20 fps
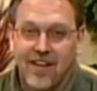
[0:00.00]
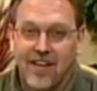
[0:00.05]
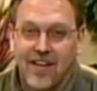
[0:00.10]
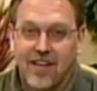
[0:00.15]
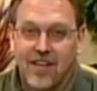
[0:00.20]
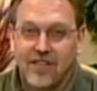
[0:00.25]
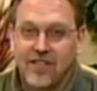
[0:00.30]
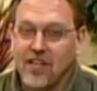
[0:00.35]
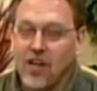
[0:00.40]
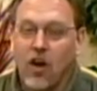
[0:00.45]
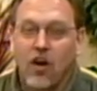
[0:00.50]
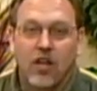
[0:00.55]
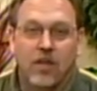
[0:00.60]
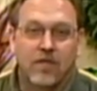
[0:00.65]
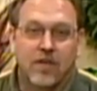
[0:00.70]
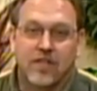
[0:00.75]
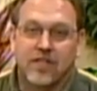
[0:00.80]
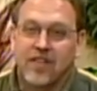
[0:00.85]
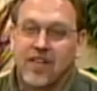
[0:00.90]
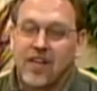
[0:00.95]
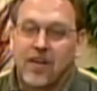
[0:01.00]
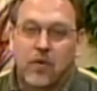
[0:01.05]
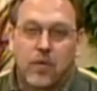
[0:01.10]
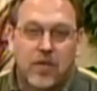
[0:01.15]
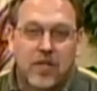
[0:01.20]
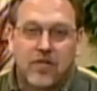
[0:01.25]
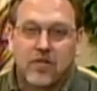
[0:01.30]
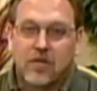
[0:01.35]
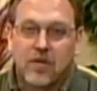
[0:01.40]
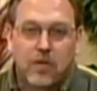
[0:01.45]
You see, all of us,
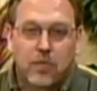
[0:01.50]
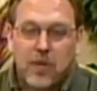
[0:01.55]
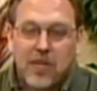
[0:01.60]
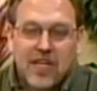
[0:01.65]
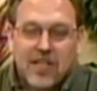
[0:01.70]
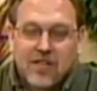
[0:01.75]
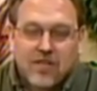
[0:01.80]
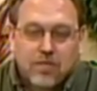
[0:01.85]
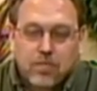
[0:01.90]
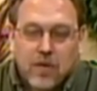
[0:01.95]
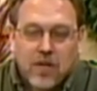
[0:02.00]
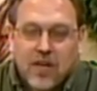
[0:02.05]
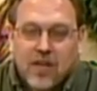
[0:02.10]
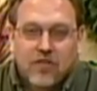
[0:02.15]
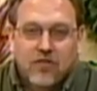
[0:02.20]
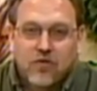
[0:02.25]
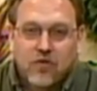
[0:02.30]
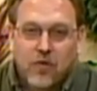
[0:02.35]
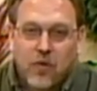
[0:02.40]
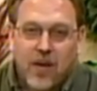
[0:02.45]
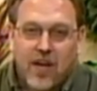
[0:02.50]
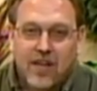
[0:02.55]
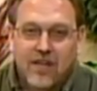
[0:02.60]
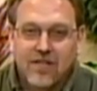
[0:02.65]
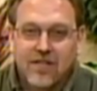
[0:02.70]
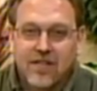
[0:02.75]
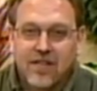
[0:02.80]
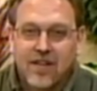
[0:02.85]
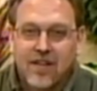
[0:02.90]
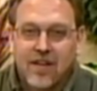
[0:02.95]
we experience
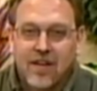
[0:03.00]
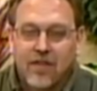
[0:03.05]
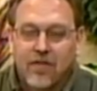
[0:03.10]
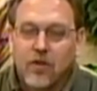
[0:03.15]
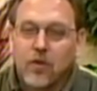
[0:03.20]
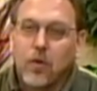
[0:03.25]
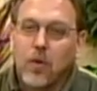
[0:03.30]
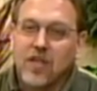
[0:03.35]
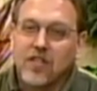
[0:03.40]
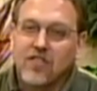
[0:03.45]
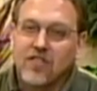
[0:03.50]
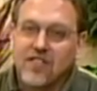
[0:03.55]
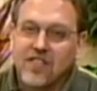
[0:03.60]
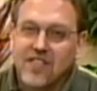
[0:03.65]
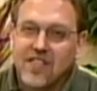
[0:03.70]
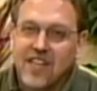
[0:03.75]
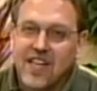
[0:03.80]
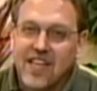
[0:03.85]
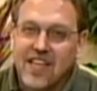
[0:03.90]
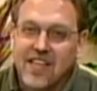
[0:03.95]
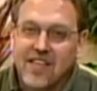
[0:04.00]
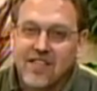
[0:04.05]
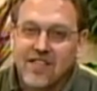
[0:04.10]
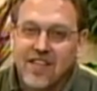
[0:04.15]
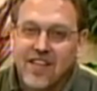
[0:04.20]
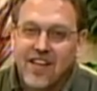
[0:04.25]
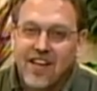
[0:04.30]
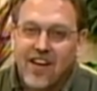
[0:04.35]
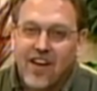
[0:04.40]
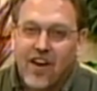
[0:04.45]
stress. The question today is,
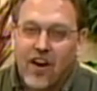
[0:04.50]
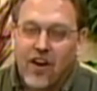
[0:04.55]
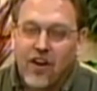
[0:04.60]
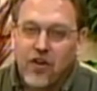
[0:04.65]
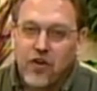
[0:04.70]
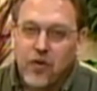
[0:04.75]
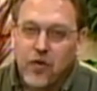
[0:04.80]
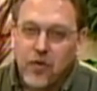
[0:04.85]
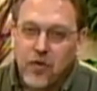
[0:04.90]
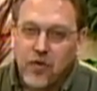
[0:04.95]
are you going